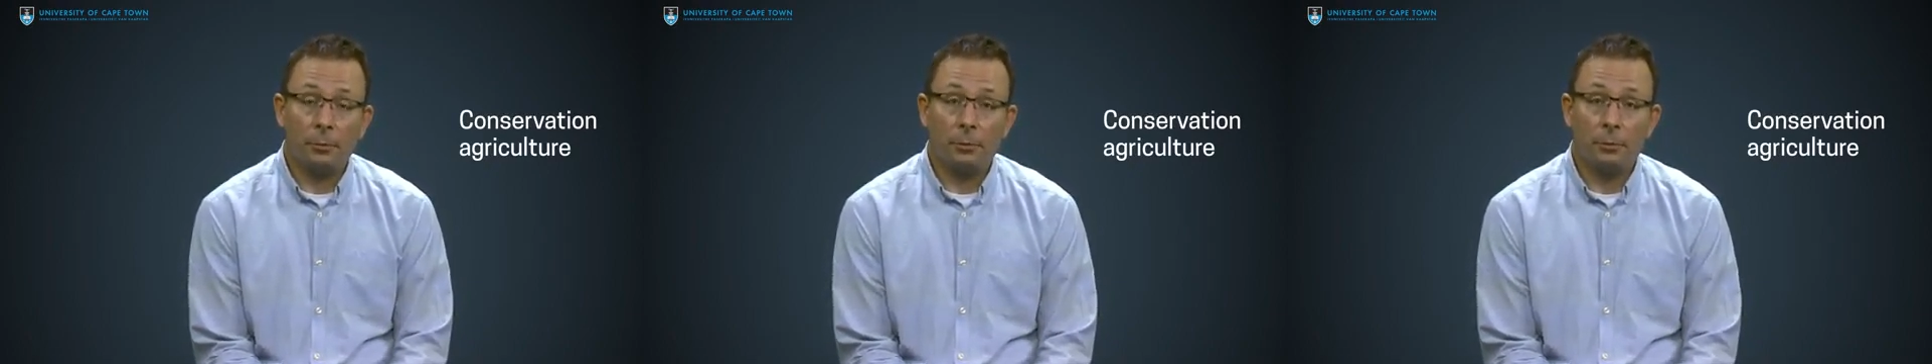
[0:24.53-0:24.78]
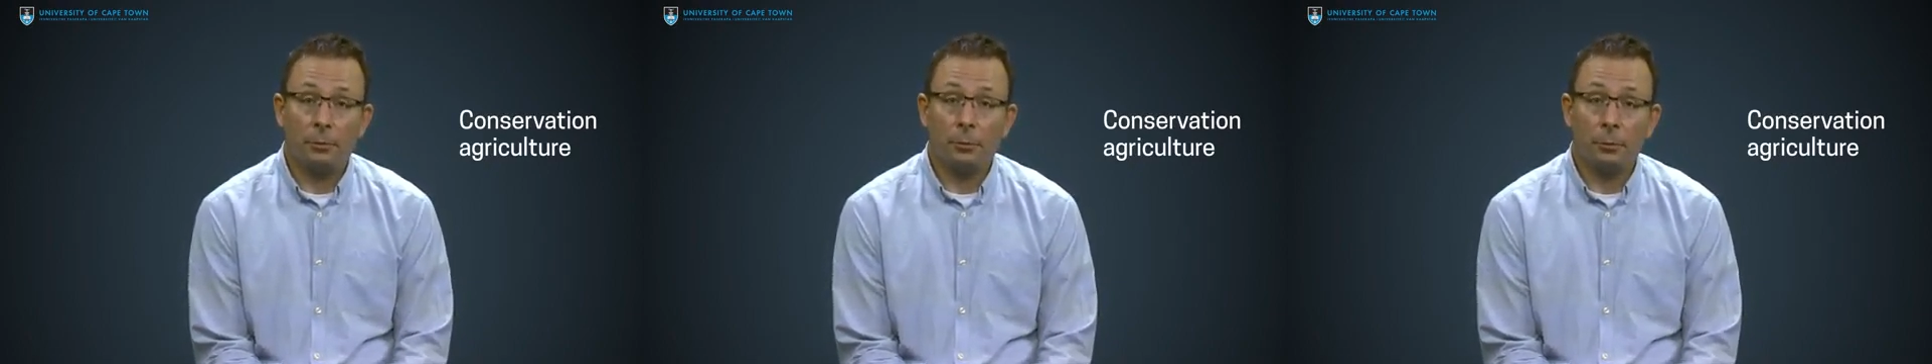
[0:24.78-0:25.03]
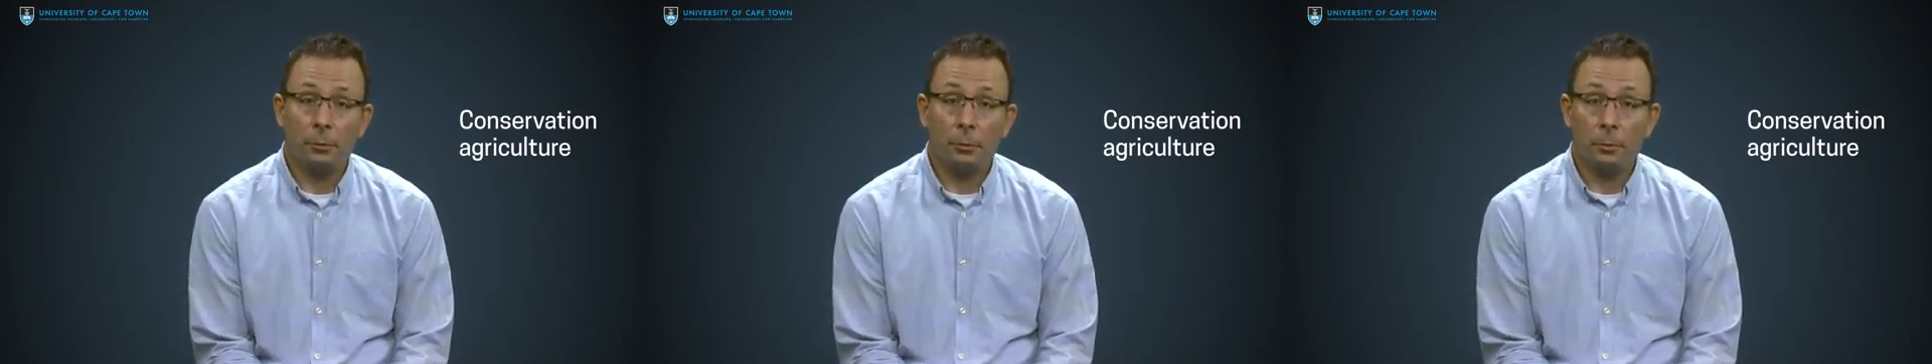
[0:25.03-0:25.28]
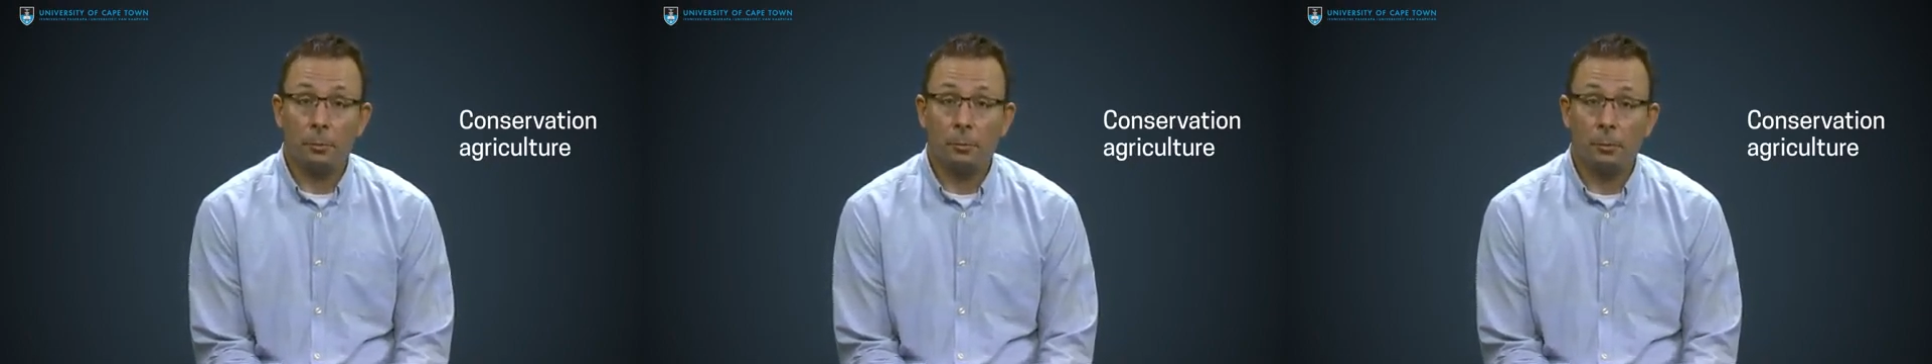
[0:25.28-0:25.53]
to do
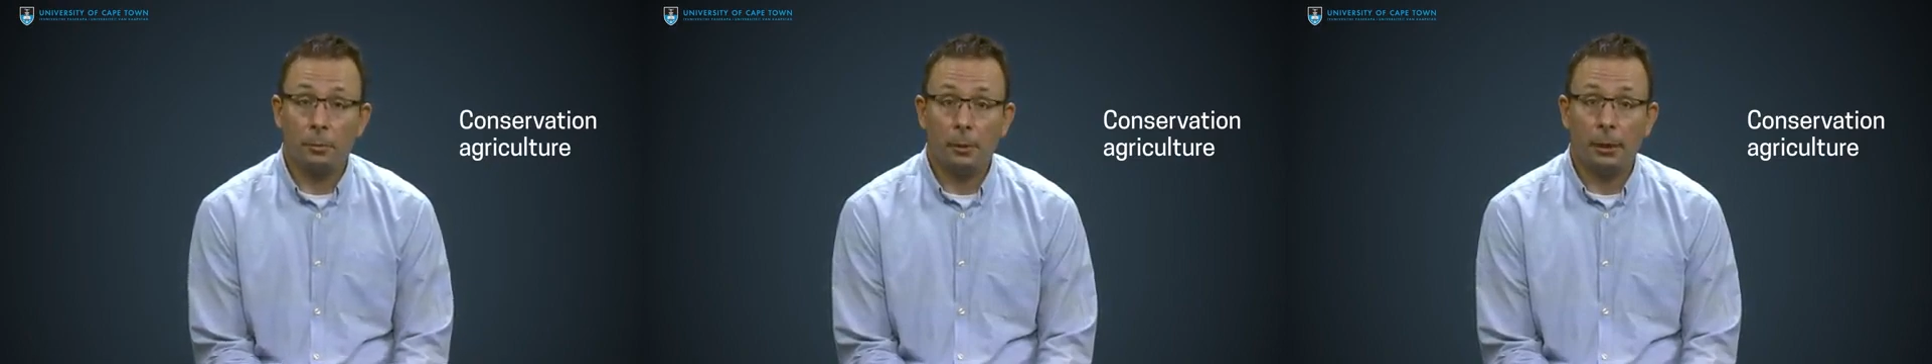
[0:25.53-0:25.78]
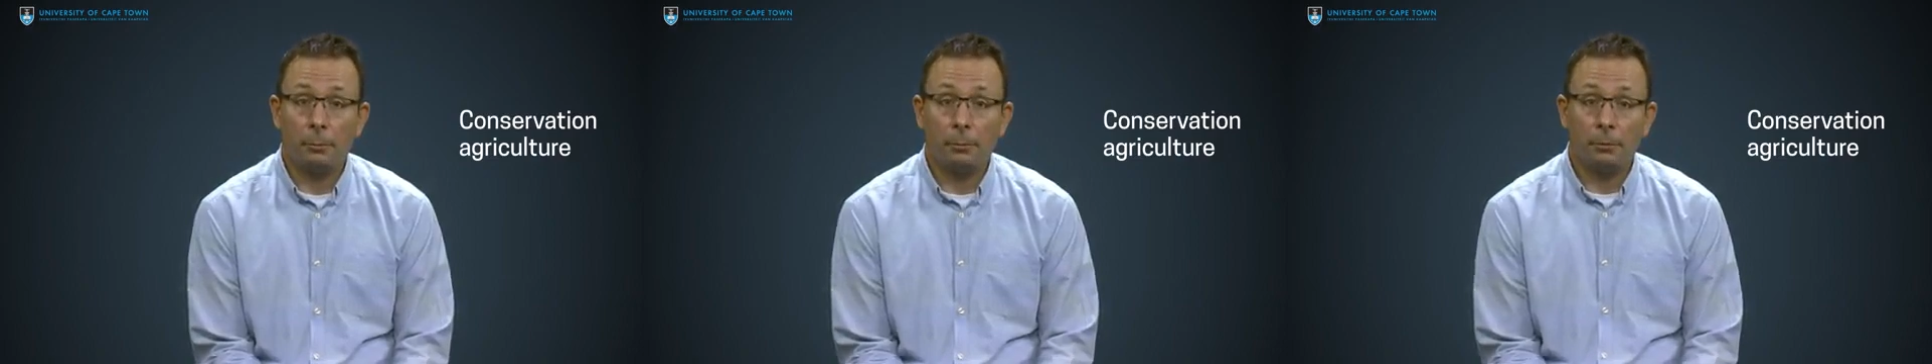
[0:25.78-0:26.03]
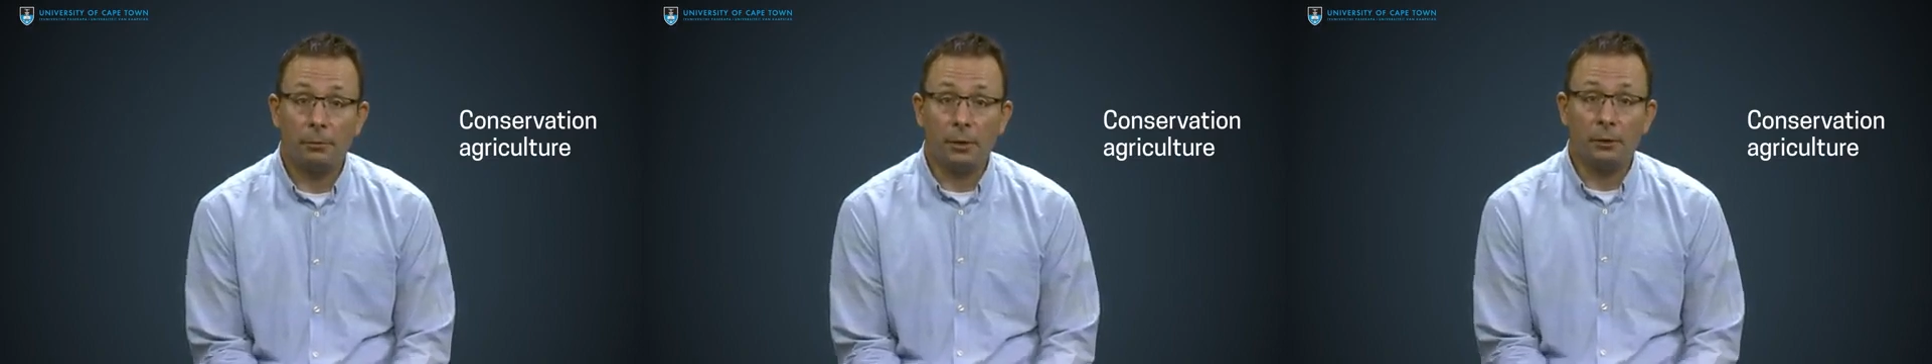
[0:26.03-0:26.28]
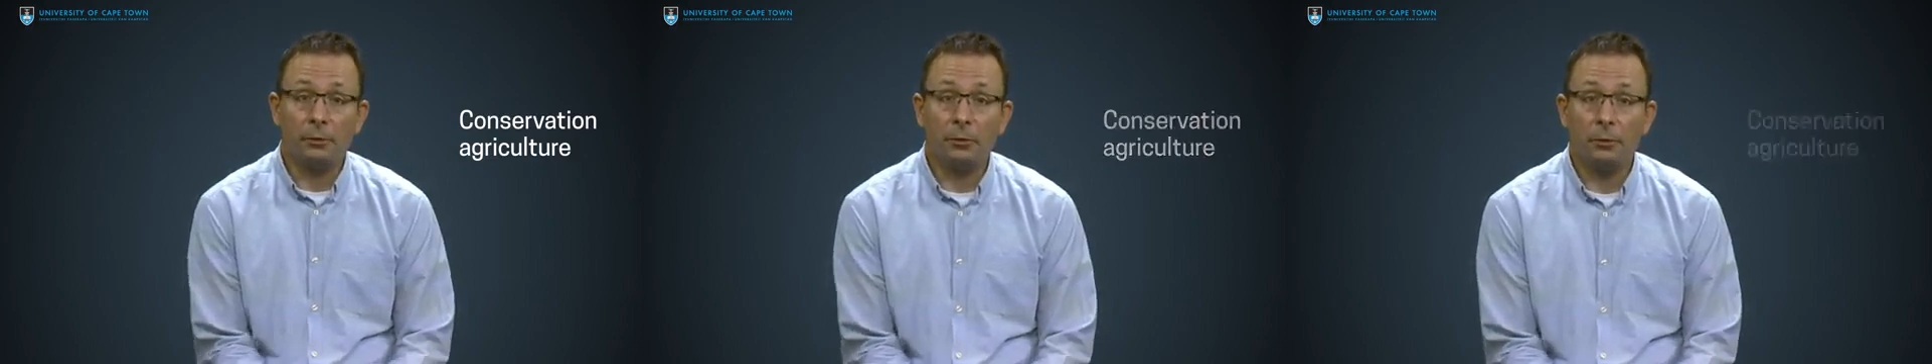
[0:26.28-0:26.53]
a couple of things.